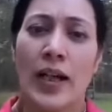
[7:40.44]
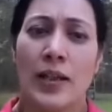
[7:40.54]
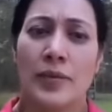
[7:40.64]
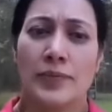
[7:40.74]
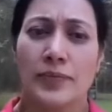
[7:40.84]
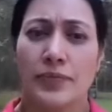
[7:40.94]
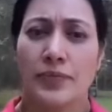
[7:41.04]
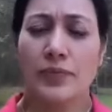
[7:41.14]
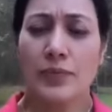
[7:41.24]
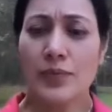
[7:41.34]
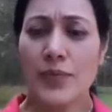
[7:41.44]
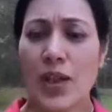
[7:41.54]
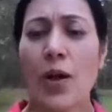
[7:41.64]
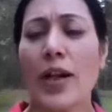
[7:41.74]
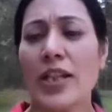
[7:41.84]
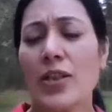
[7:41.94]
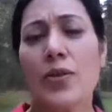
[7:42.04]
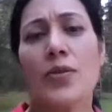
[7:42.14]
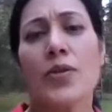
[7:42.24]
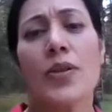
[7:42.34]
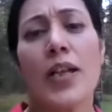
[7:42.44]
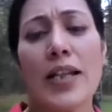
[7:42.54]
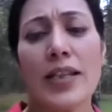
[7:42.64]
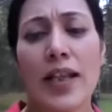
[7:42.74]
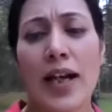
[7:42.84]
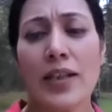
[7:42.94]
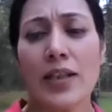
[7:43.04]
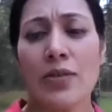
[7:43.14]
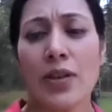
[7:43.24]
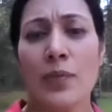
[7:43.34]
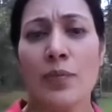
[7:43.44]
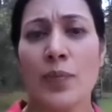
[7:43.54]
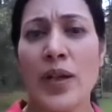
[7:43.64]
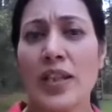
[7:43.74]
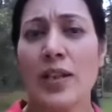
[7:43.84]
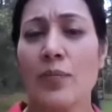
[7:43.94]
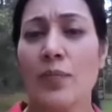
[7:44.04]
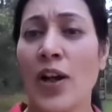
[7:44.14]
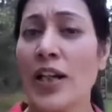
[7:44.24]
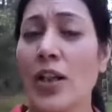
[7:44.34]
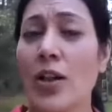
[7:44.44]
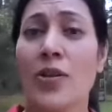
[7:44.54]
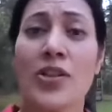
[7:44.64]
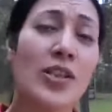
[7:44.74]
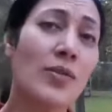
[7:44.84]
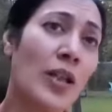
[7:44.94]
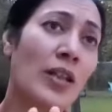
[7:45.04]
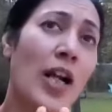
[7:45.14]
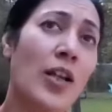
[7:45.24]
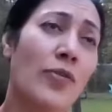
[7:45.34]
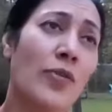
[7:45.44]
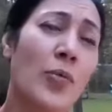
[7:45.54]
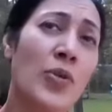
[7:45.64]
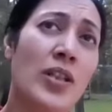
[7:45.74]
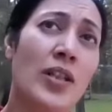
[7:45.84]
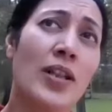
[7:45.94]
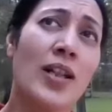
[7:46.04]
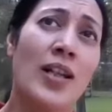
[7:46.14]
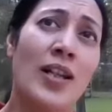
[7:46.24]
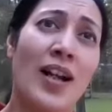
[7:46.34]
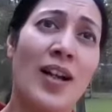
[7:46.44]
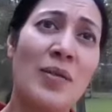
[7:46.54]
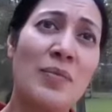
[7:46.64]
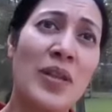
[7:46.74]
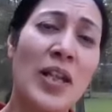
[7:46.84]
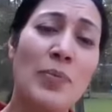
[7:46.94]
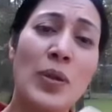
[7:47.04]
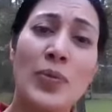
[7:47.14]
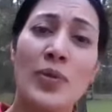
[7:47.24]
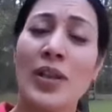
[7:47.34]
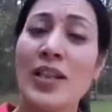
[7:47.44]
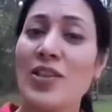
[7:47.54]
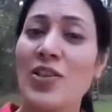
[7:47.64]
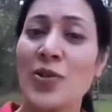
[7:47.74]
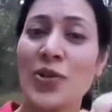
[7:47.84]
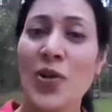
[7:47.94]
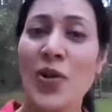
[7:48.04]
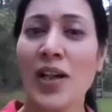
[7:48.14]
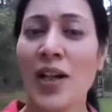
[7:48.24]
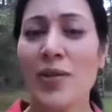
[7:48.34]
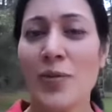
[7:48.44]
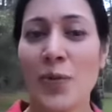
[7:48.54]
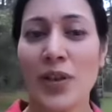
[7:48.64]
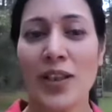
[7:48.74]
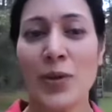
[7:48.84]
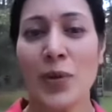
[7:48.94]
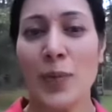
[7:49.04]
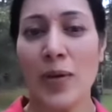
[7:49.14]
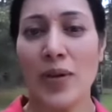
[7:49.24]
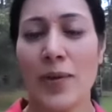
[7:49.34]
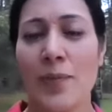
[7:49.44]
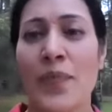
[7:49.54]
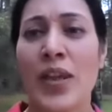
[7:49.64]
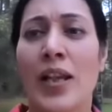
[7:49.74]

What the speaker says: Um, all right, so that's that. You can basically right now you're just in kind of almost a let children talk out what they know about it.